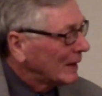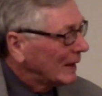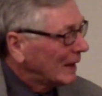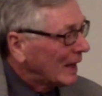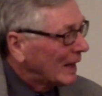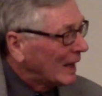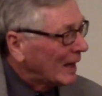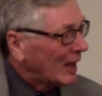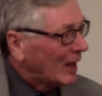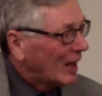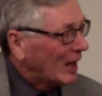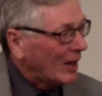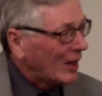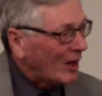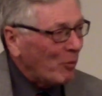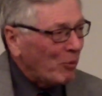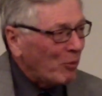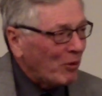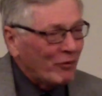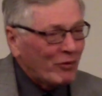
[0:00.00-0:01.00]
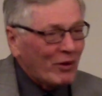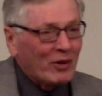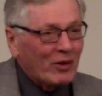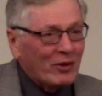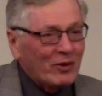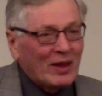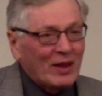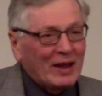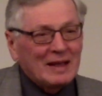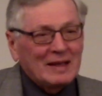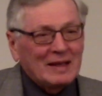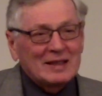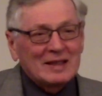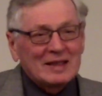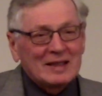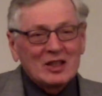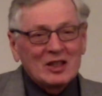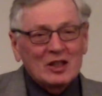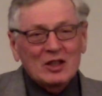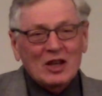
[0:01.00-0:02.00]
A couple of other things that
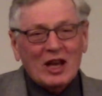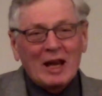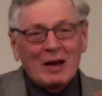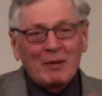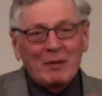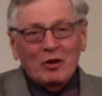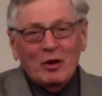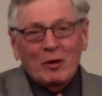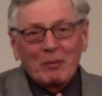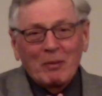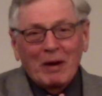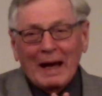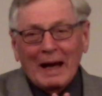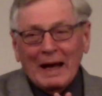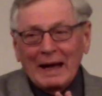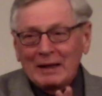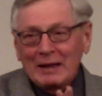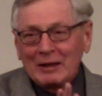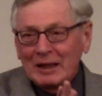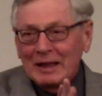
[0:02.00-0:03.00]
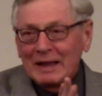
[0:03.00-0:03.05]
just came to mind.